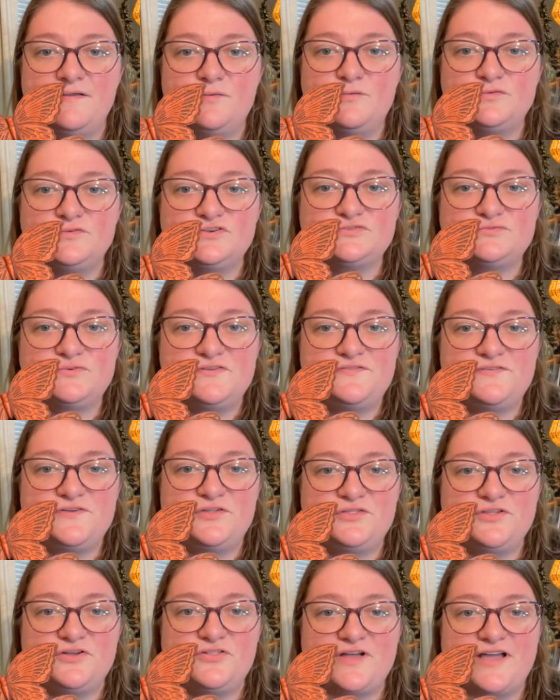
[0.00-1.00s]
Just refilled
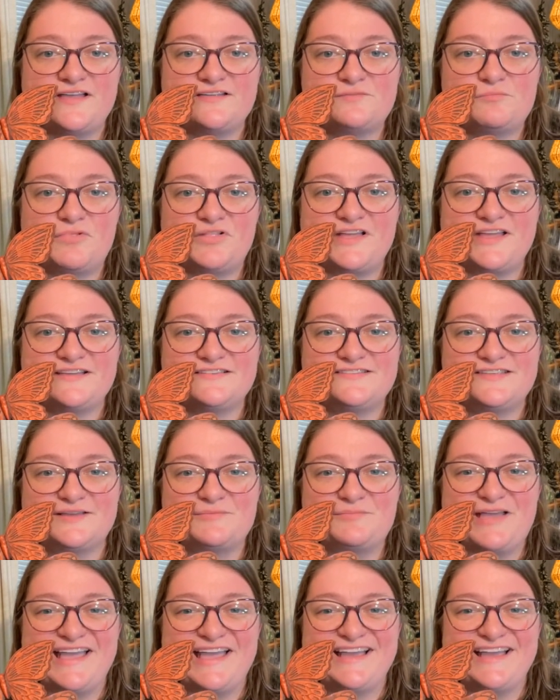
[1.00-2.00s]
the glass plastic
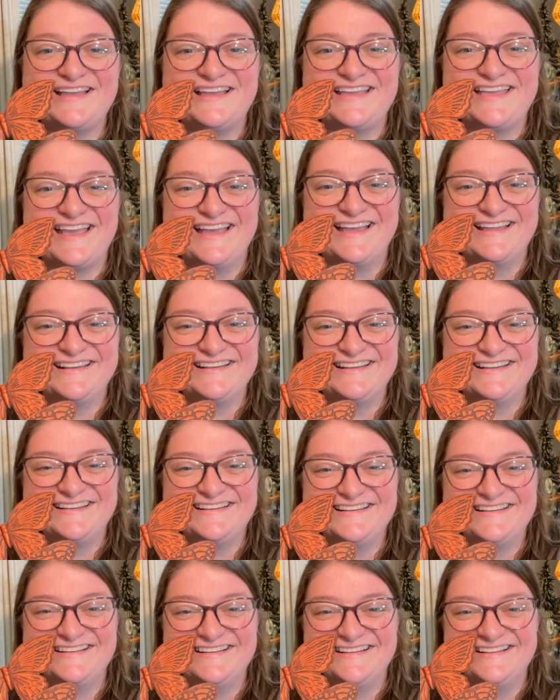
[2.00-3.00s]
bag
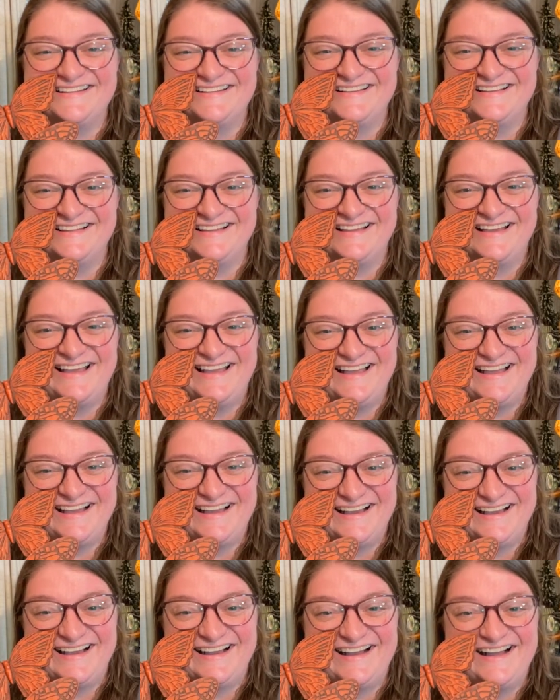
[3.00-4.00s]
again.
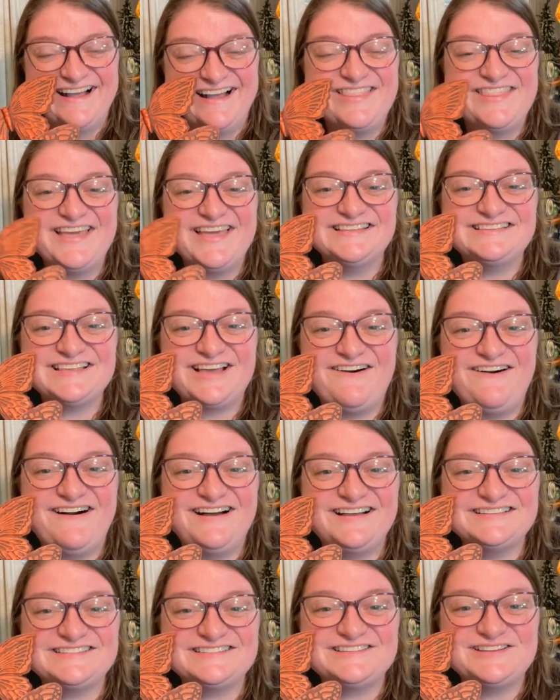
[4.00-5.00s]
That's
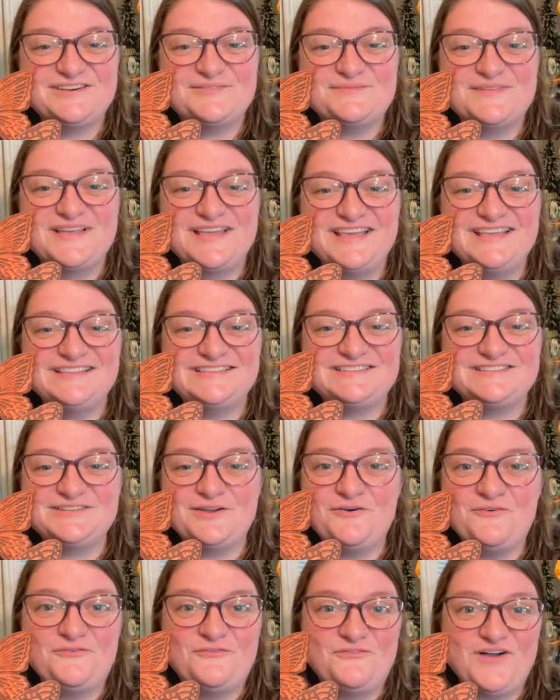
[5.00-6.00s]
awesome. It's so
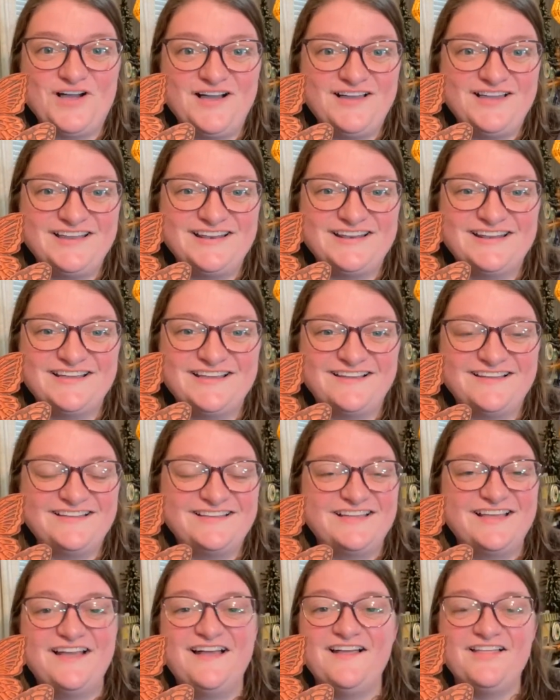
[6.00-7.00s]
fun.
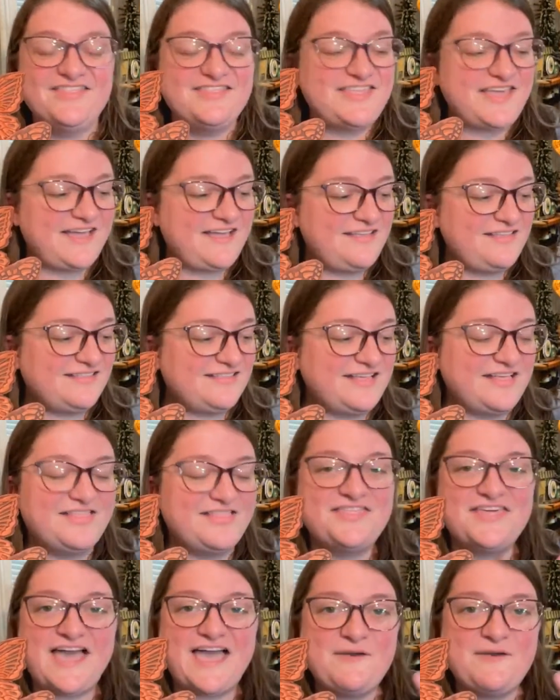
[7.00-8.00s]

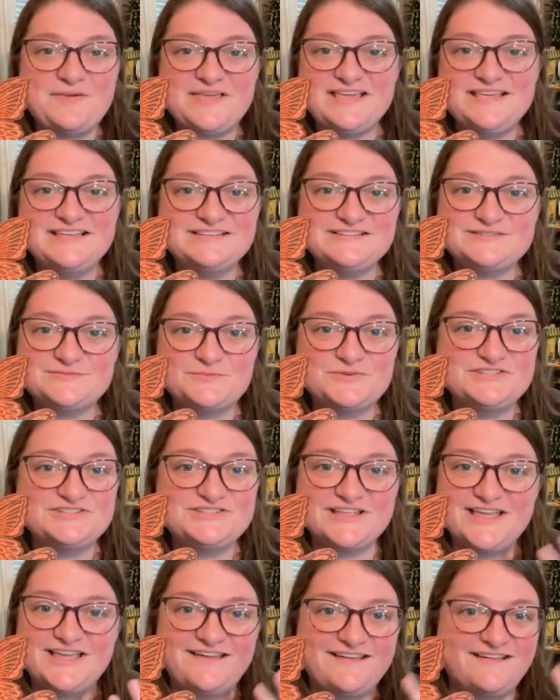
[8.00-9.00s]
That piece was
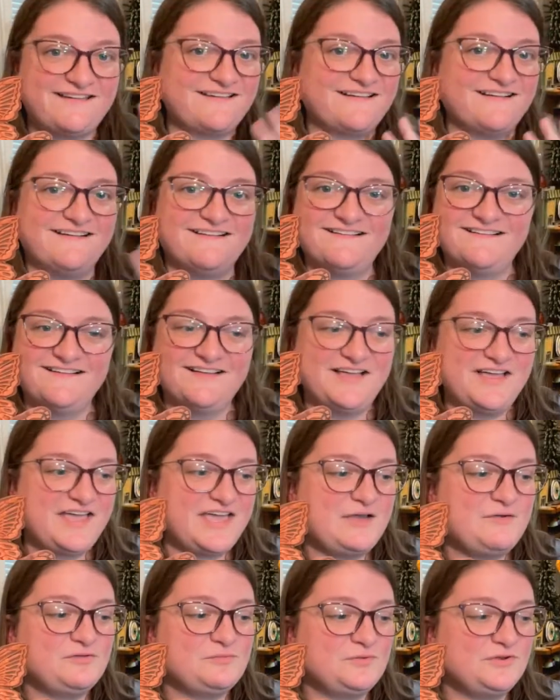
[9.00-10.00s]
like,
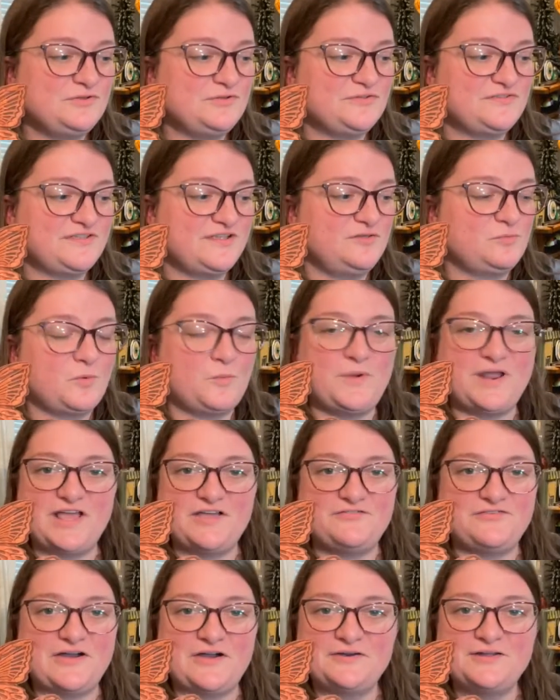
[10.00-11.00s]
it was one of those things where when I
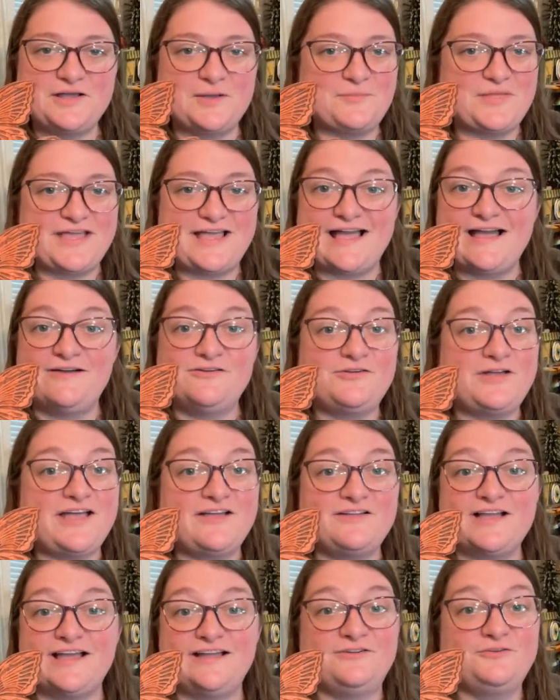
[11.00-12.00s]
found it, I'm like,
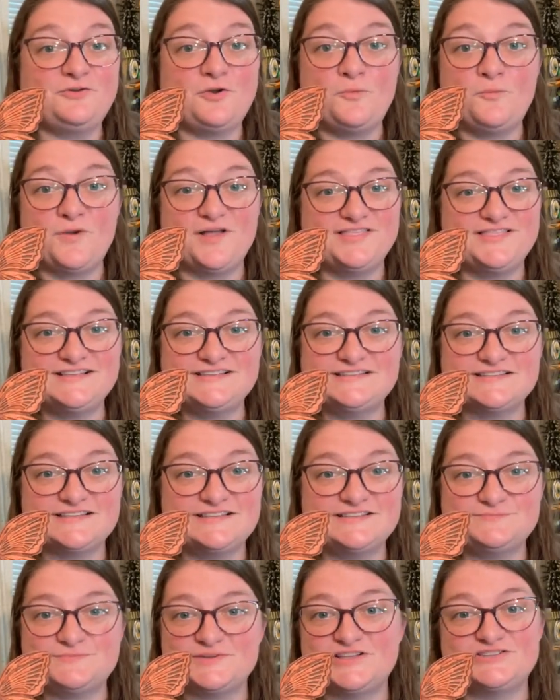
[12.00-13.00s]
I don't know what this
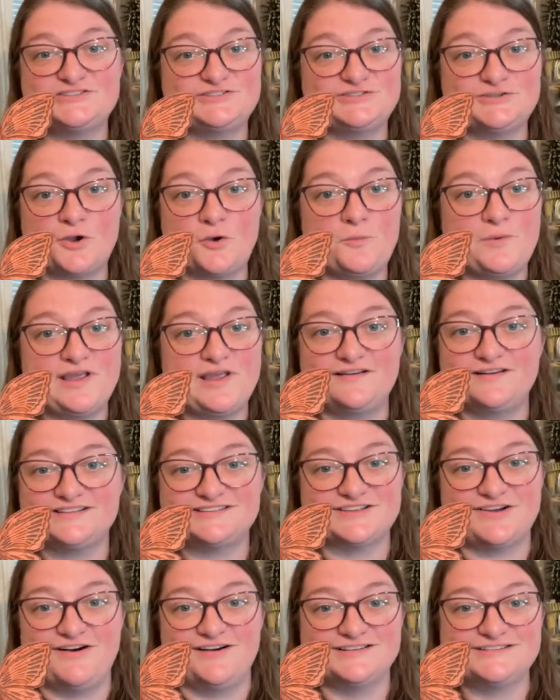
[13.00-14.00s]
is, but it's so weird. It's
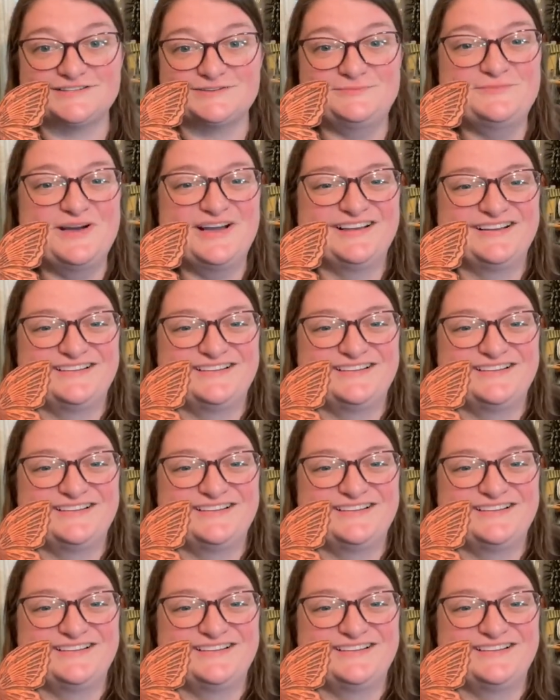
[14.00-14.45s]
awesome.